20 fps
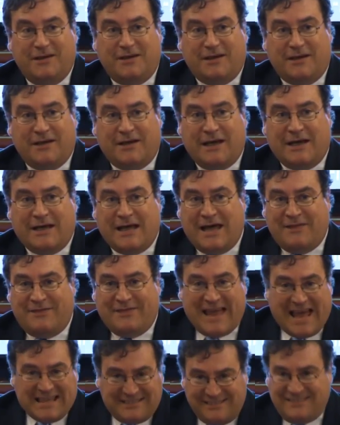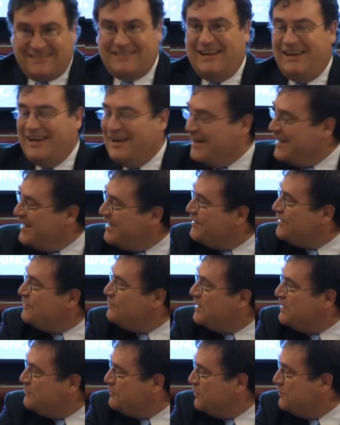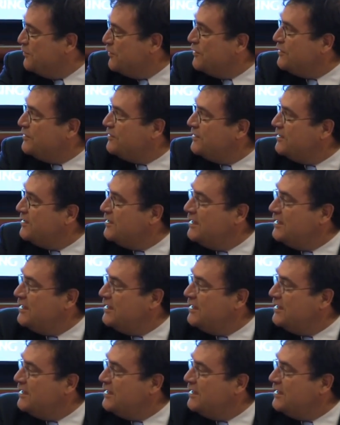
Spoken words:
And that's the lie that people bought.